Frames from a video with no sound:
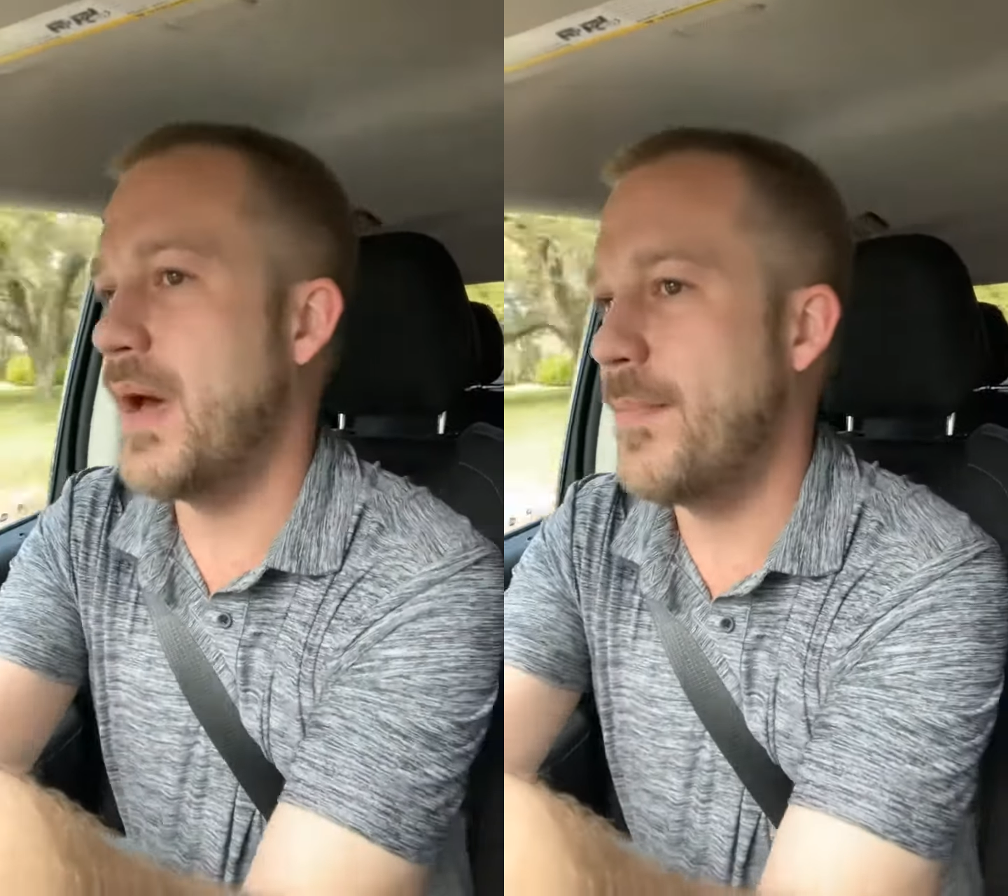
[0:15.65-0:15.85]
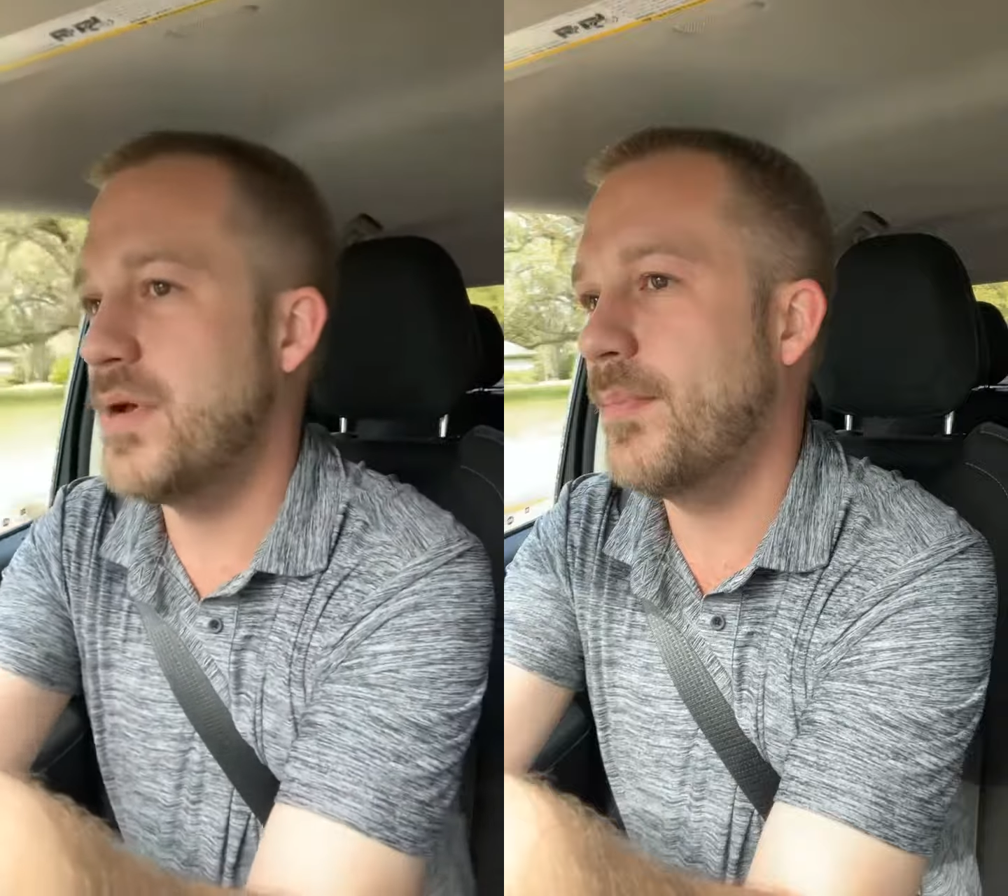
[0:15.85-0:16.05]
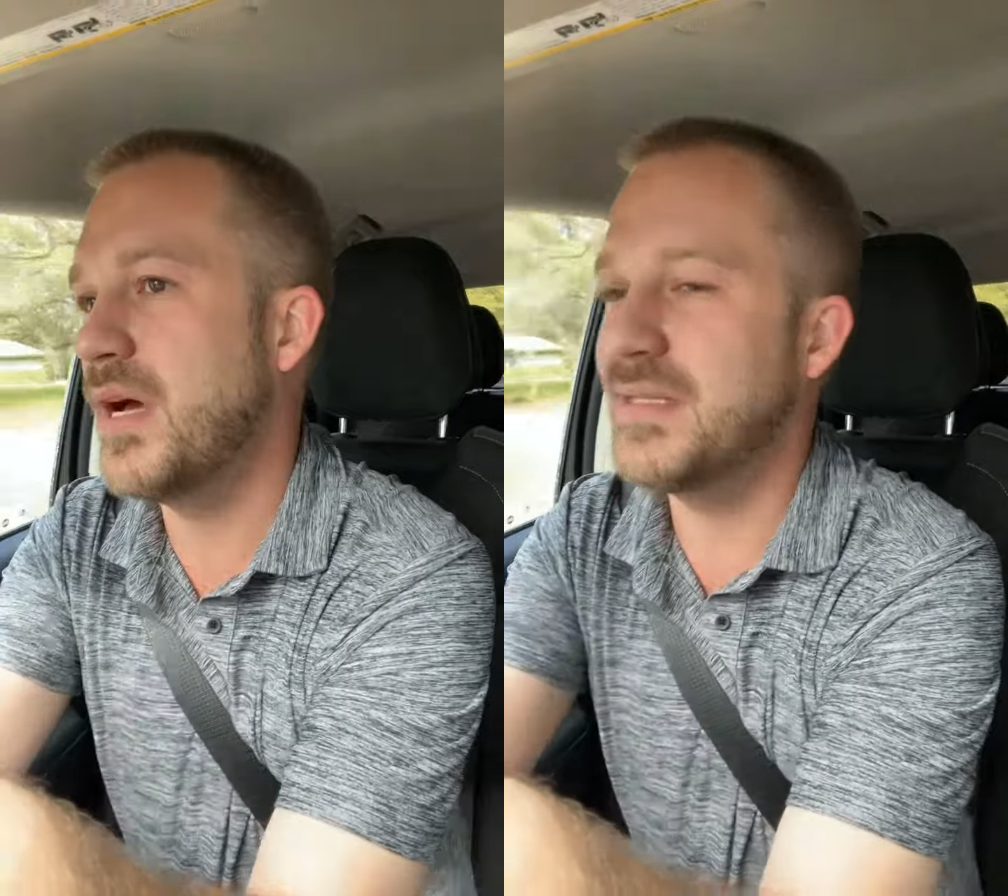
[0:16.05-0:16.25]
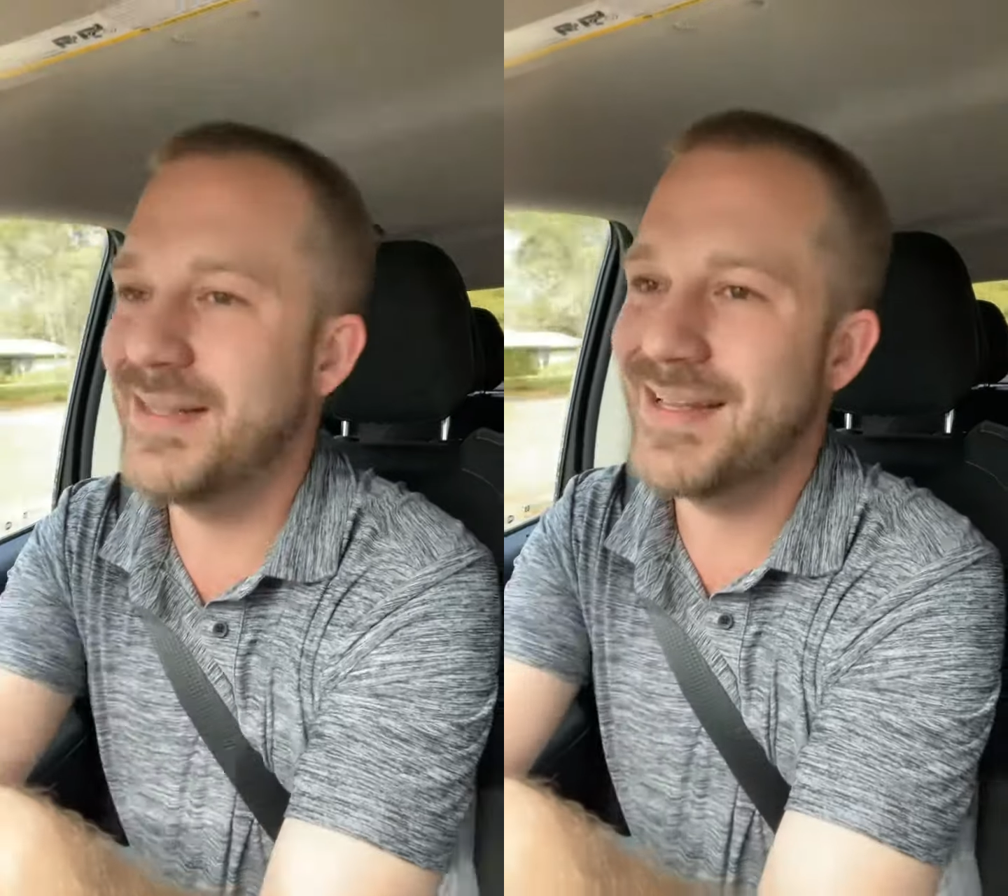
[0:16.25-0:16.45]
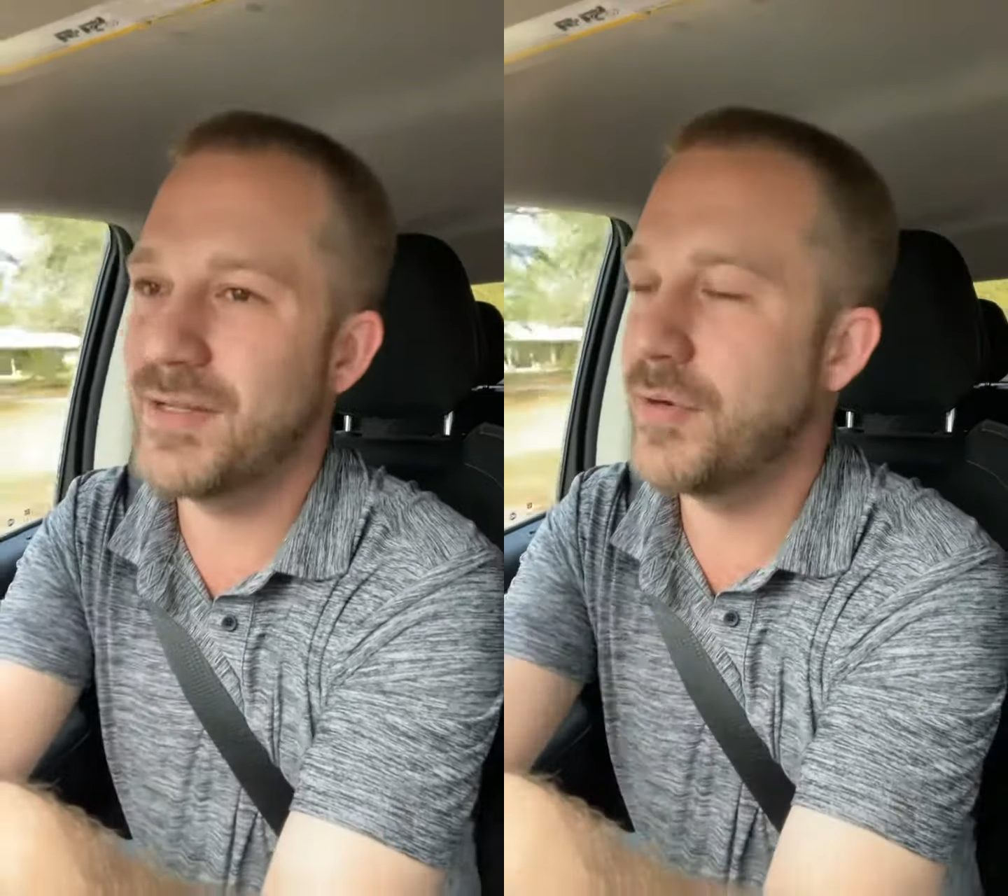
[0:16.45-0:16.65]
my mailbox
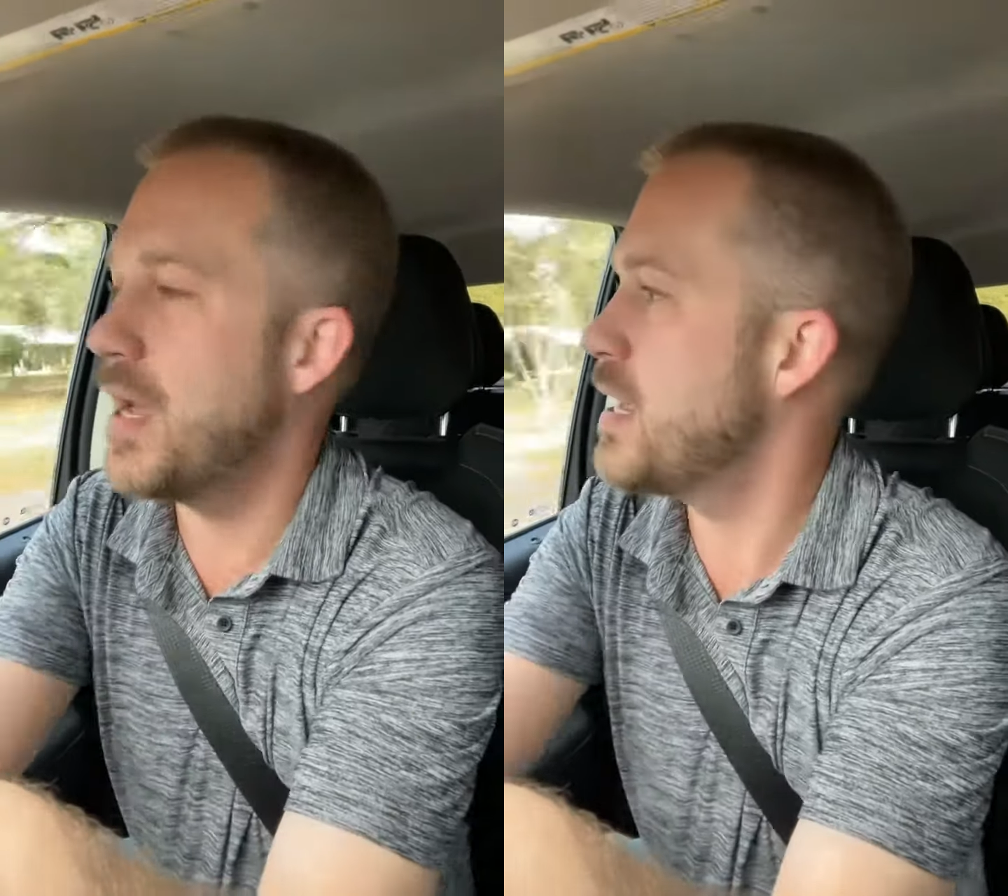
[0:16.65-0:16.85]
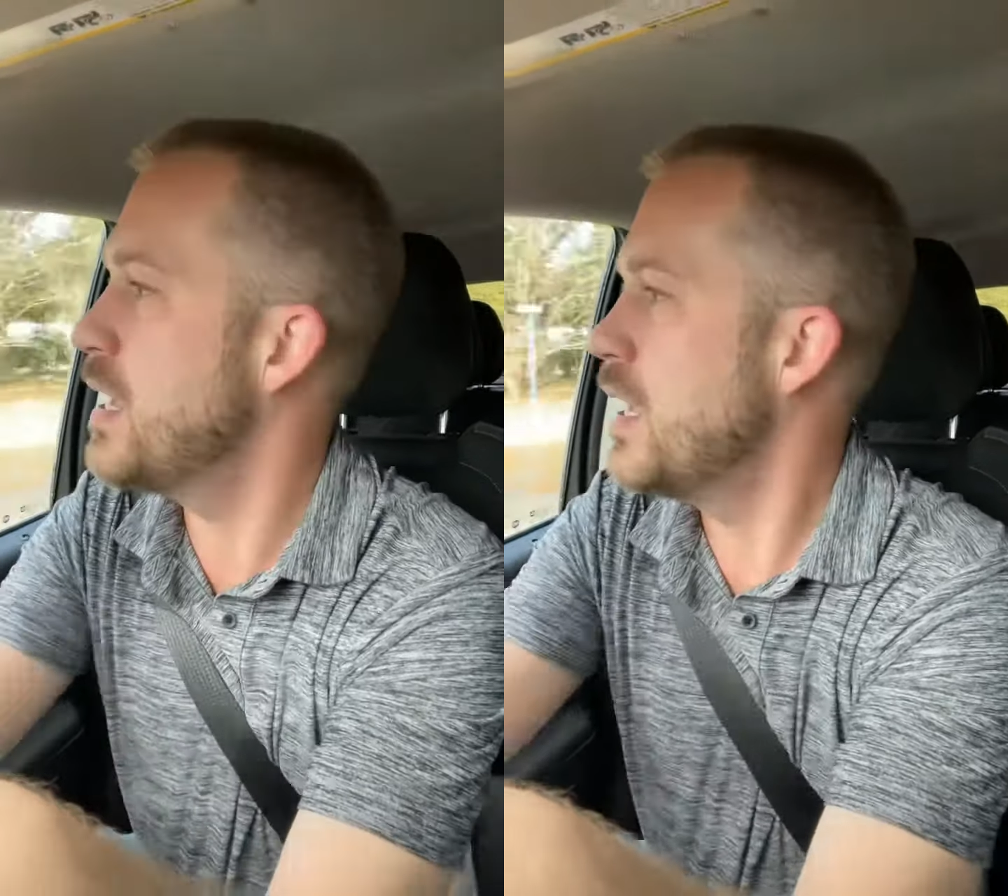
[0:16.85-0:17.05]
and that's okay.